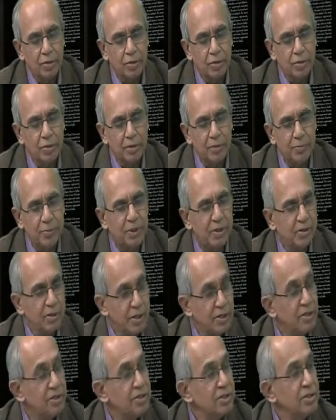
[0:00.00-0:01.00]
keep the
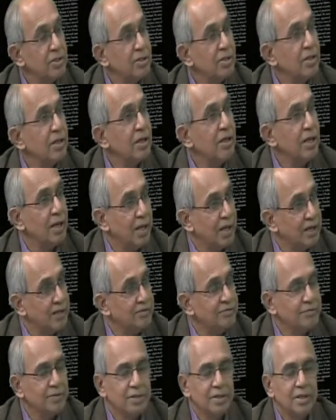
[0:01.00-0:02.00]
tradition alive.